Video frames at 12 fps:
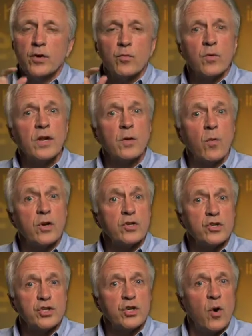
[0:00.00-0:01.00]
you really want
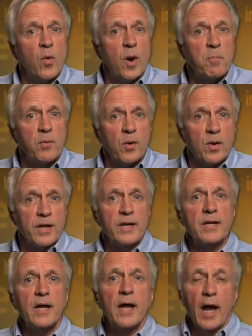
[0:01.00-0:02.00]
to show up
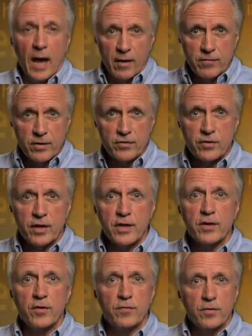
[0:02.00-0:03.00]
early. Obviously,
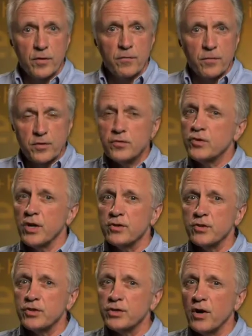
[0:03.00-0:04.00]
you
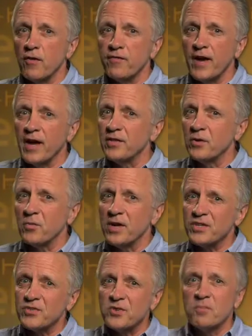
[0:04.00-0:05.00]
checked yourself out in the
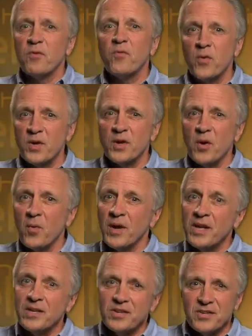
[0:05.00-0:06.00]
restroom before you go
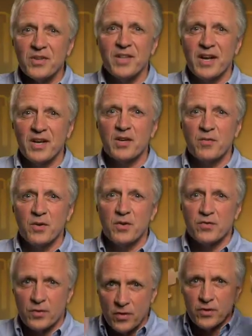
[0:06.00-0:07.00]
into the
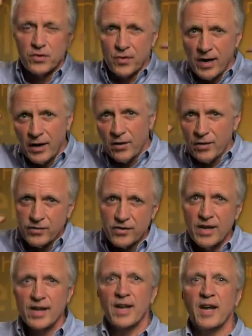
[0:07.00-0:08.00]
interview so that your hair is
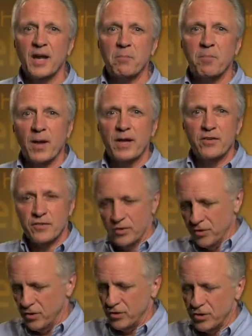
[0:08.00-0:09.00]
in place
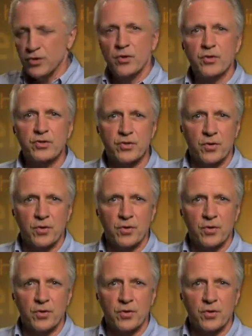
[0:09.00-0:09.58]
and your shoes